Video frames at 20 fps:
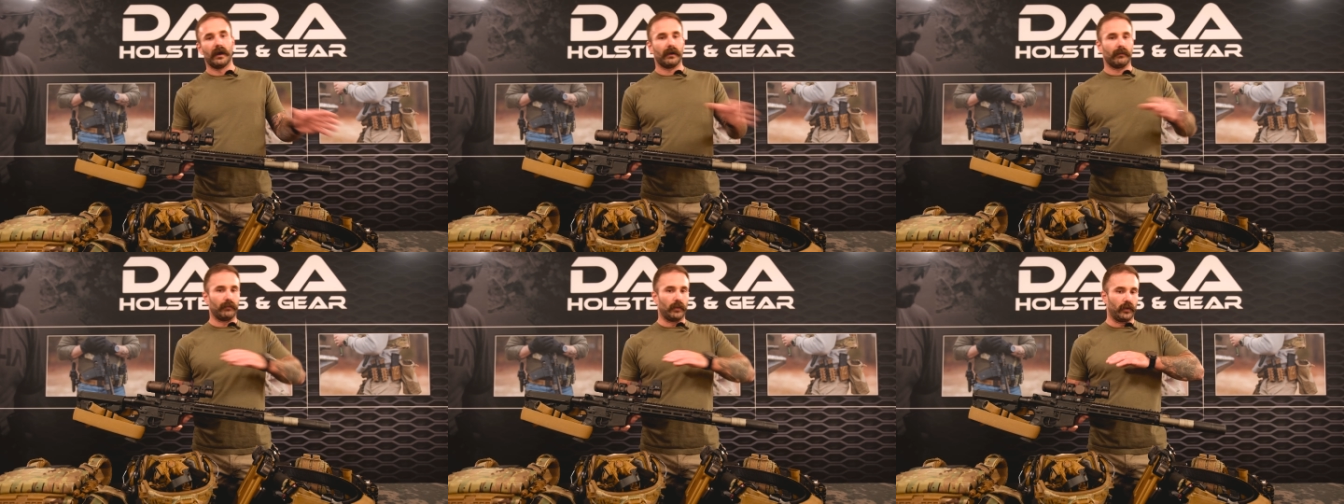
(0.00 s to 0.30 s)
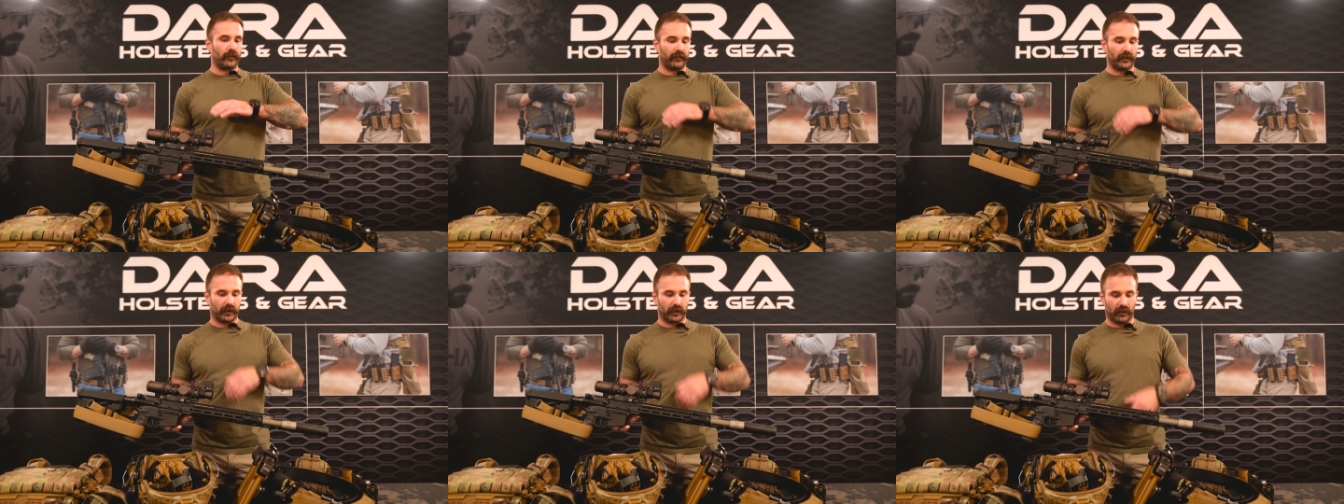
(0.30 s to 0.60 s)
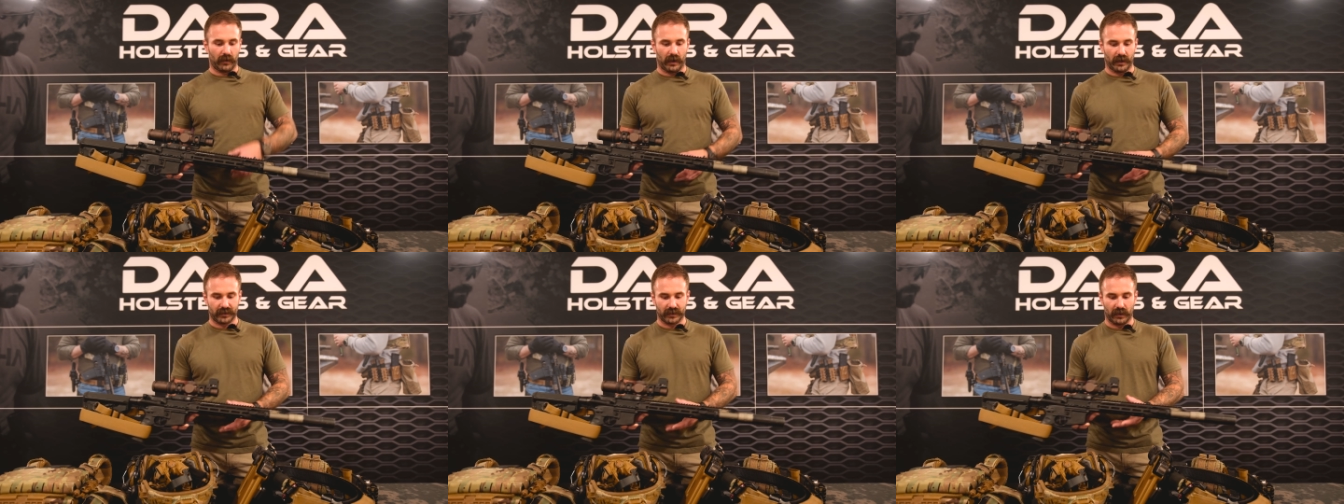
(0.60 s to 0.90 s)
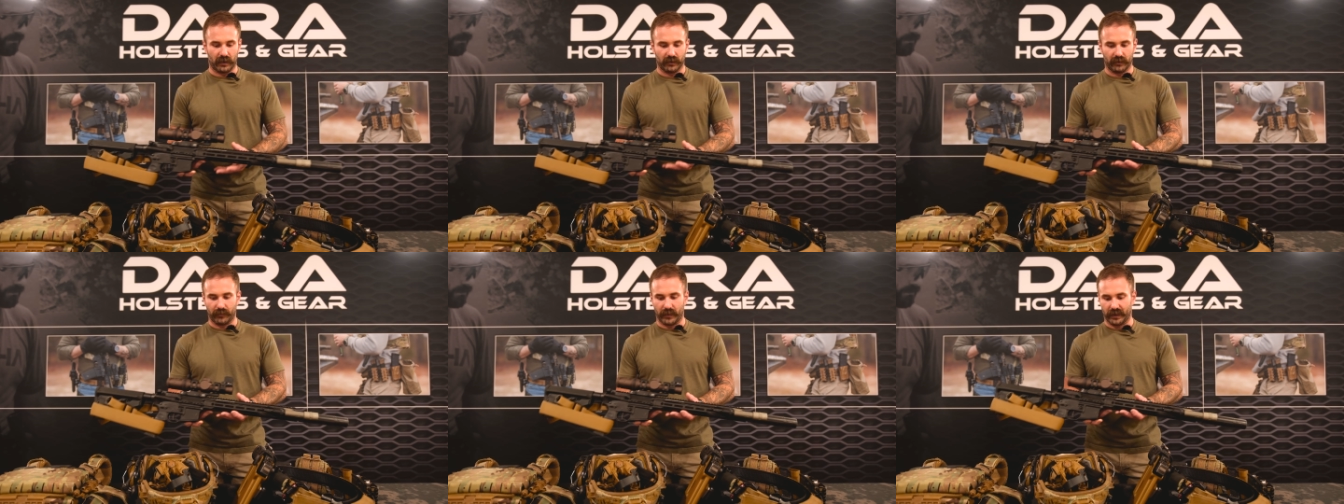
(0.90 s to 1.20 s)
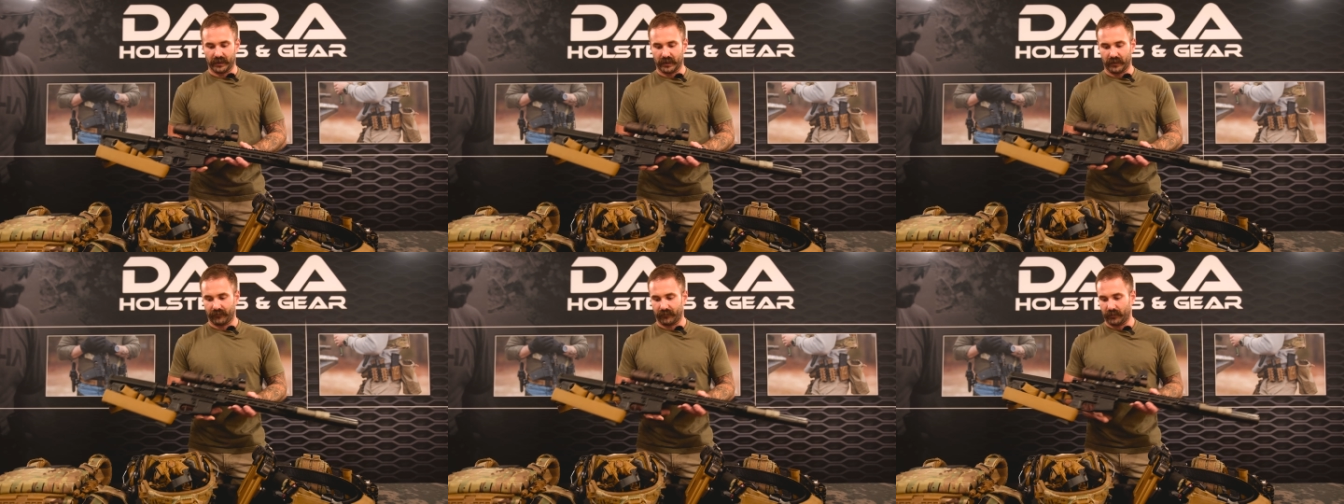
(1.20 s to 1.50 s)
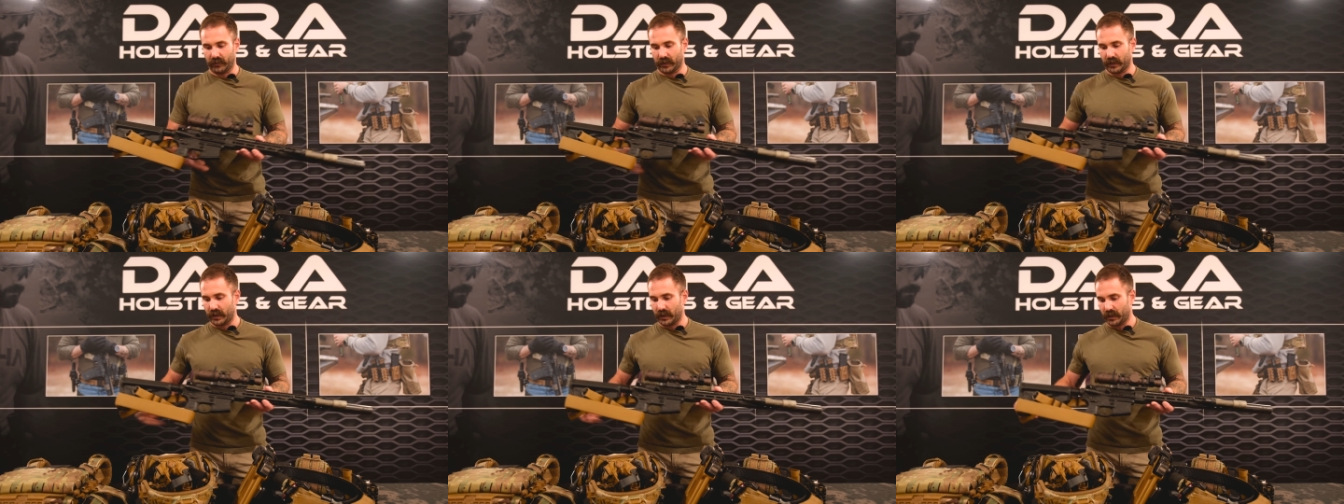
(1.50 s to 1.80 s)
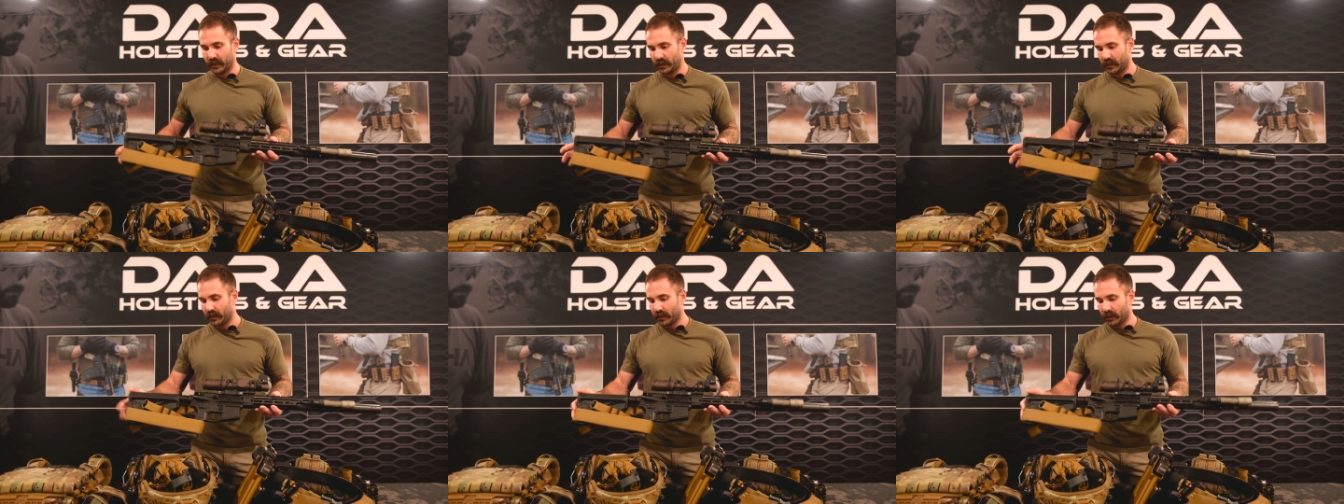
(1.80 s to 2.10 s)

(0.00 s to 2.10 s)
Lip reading: move it across all of my different kit